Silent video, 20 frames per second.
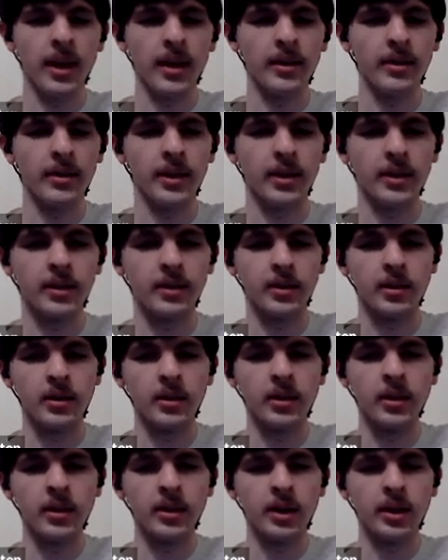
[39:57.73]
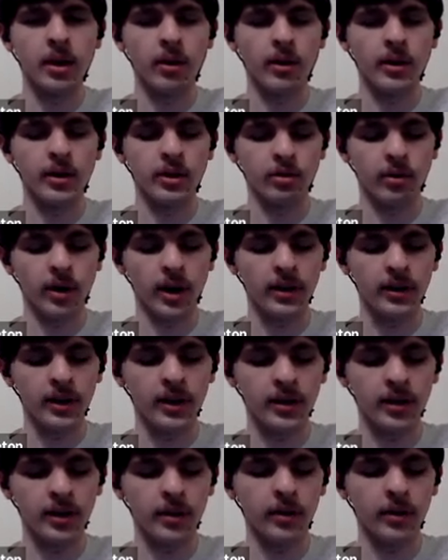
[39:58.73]
and then going
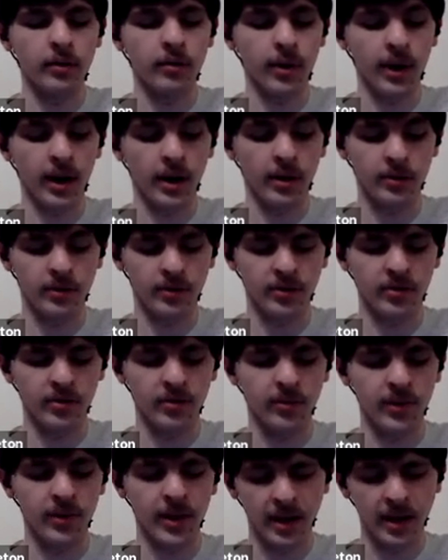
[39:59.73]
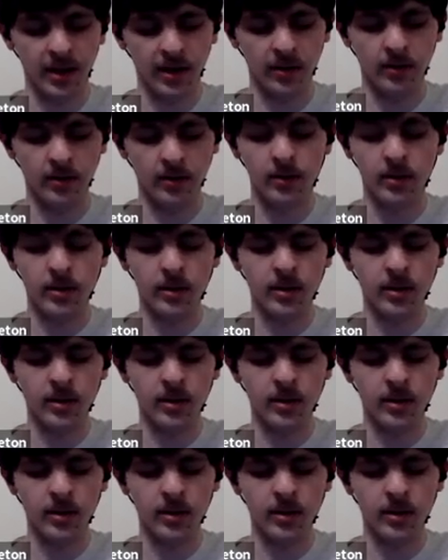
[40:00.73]
directly to the ground from there.